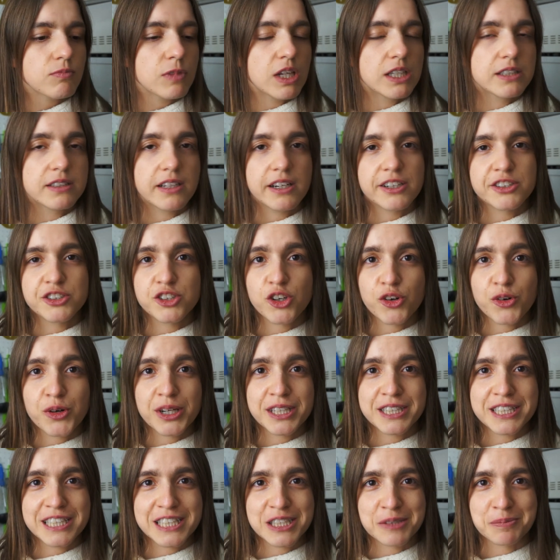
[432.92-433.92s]
there's
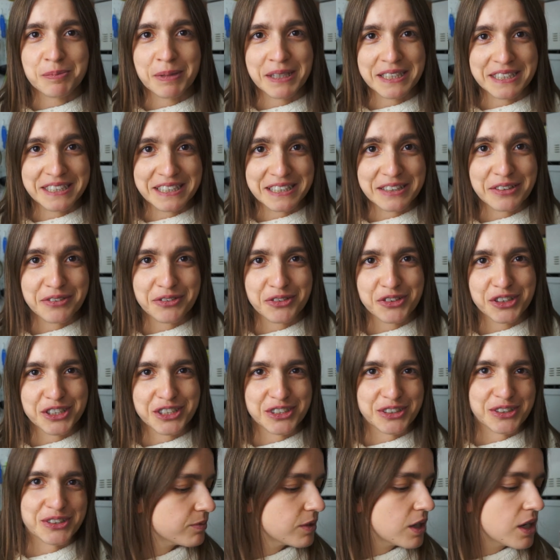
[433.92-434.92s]
already space in the
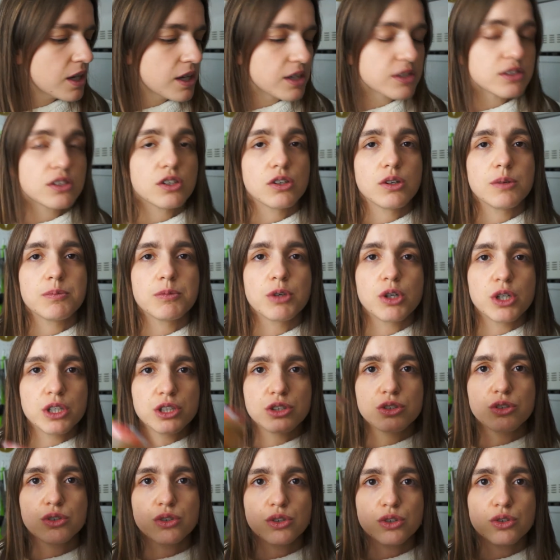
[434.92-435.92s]
freezer. So I'm
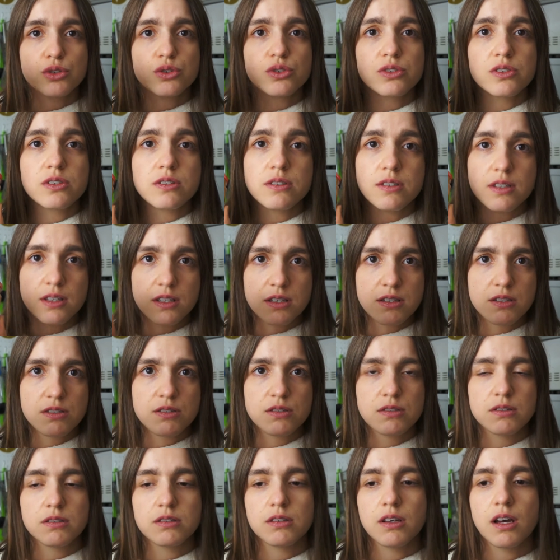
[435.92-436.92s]
going to use this